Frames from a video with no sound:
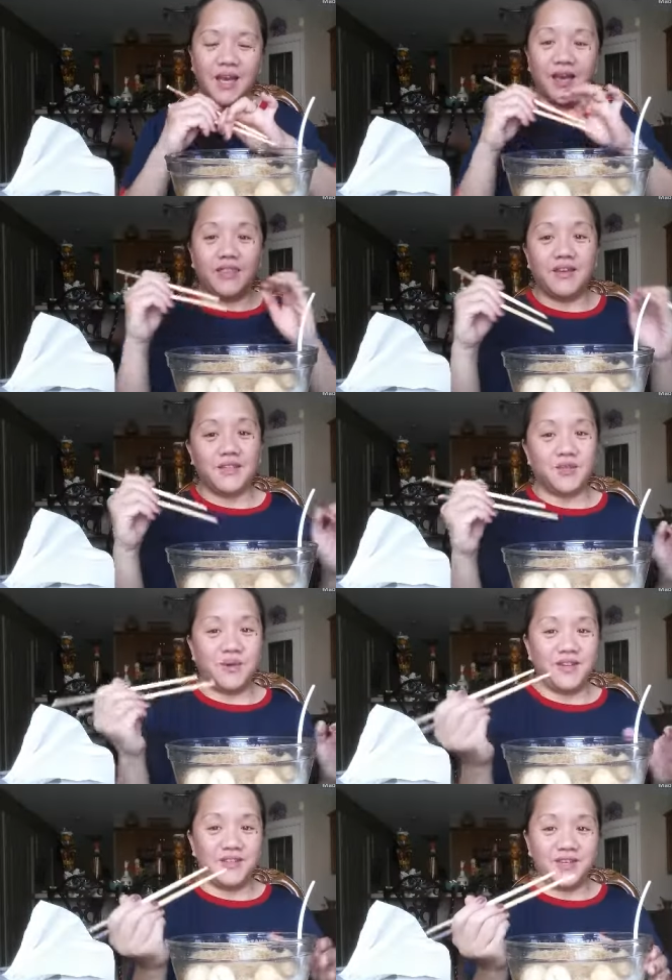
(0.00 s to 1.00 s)
And that's
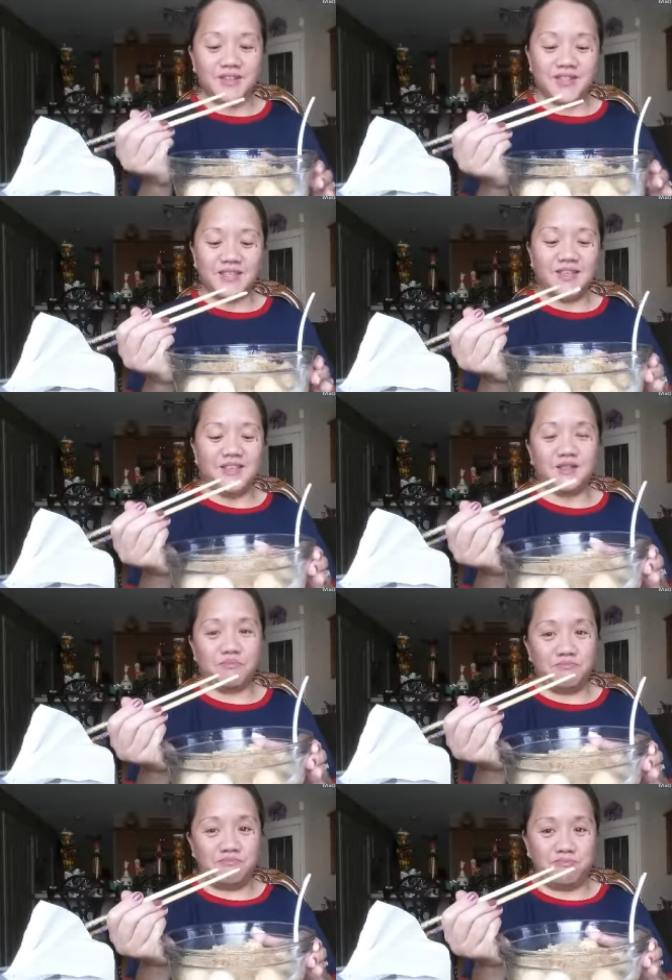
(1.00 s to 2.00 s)
why you guys see this
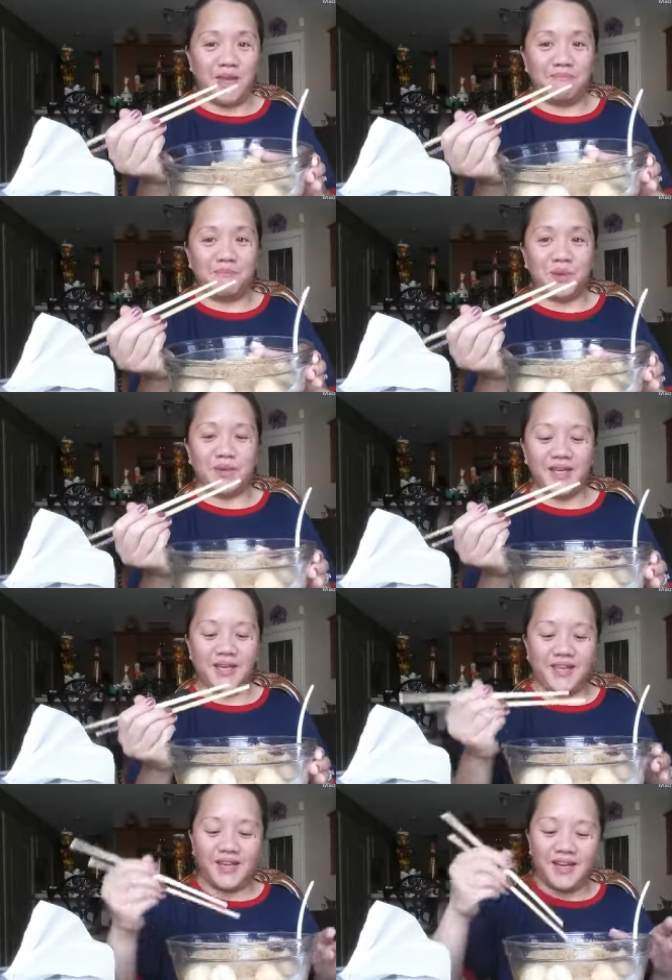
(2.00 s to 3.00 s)
big bowl
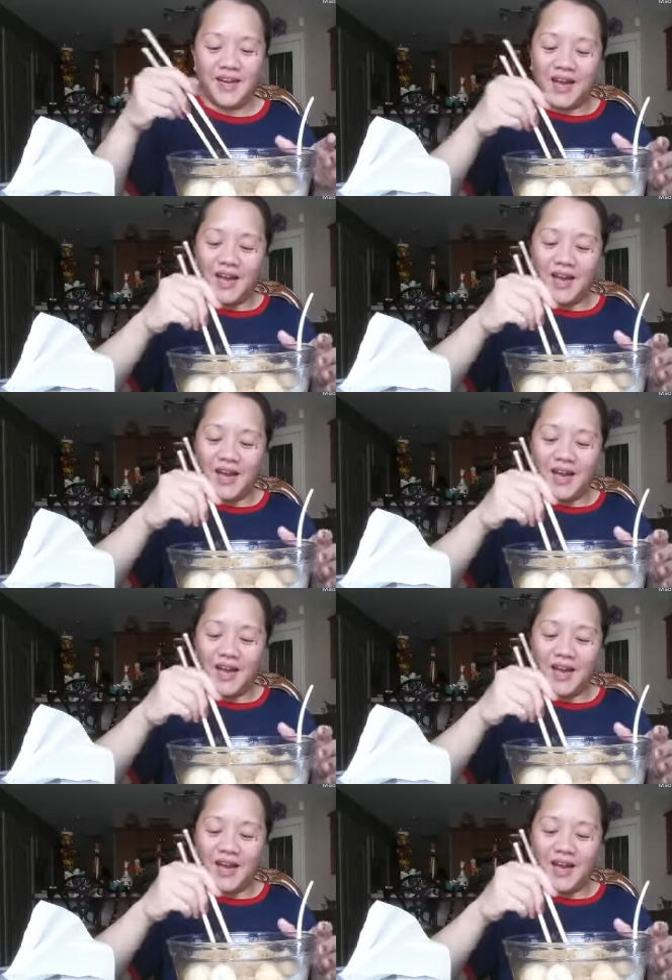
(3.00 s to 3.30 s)
here.